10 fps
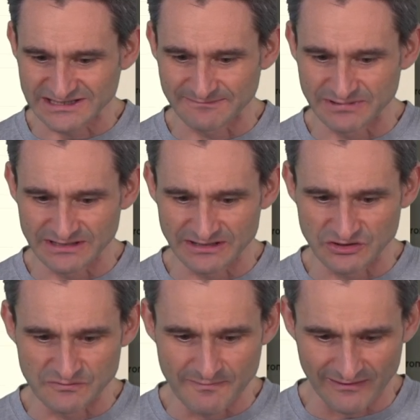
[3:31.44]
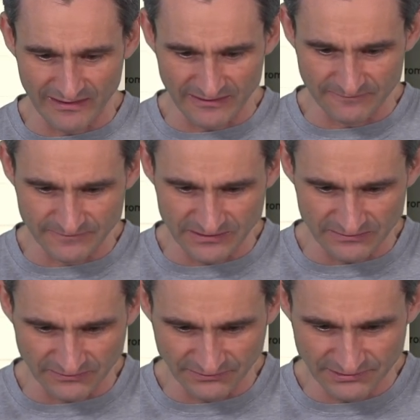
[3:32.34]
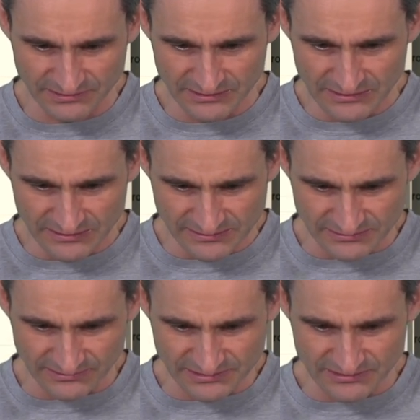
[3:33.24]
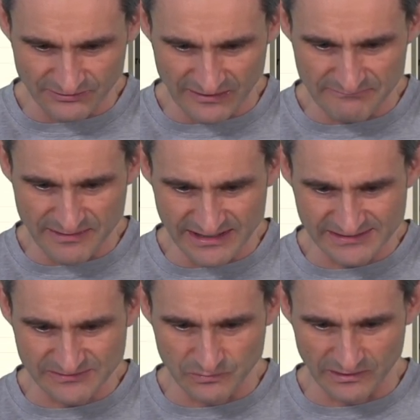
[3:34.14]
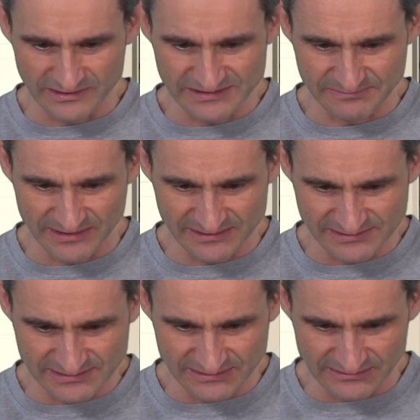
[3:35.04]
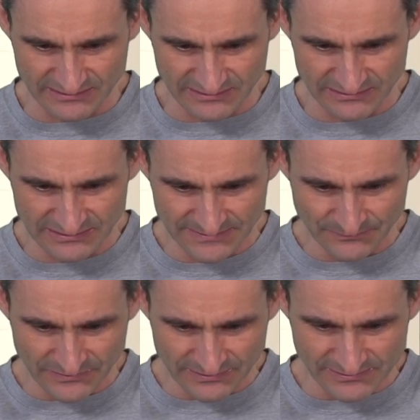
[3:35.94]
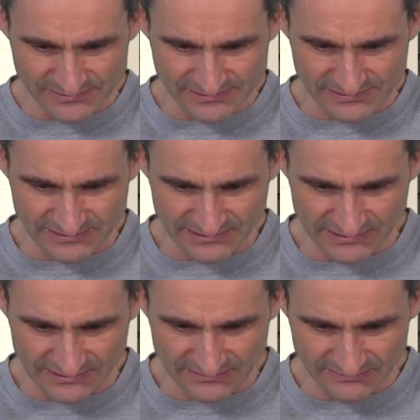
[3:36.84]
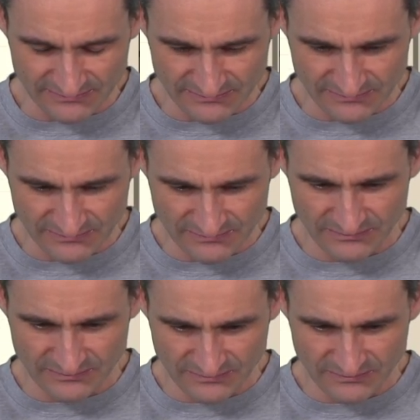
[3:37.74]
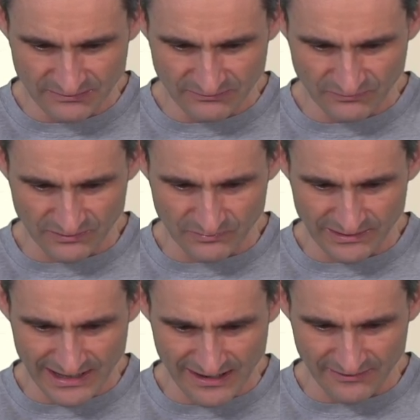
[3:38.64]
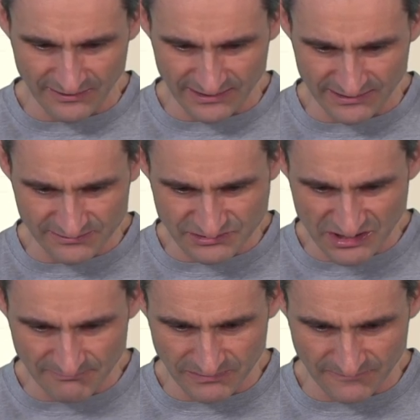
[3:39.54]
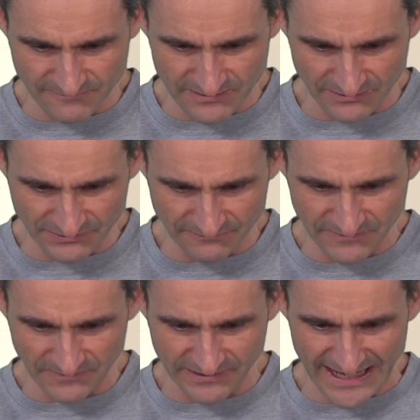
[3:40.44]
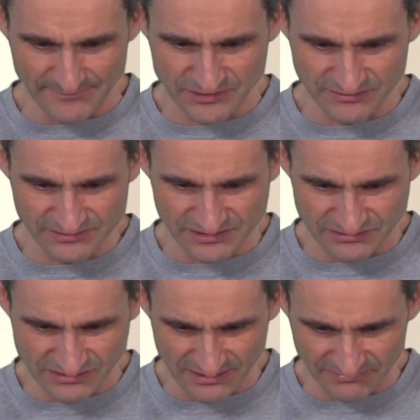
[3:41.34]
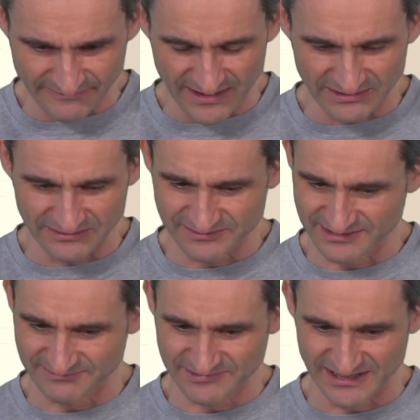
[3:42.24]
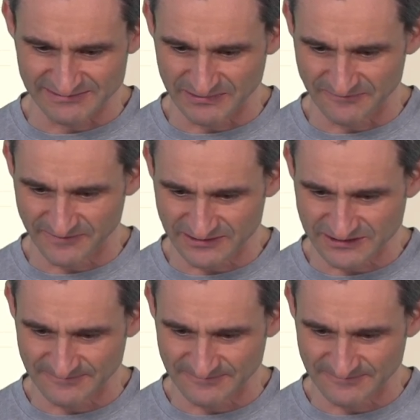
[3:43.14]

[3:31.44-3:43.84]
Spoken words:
to be a numeric field. So let's go to our base workspace here. Let's see. Well, we have, okay, here's number field. A field that captures number values. Sounds perfect.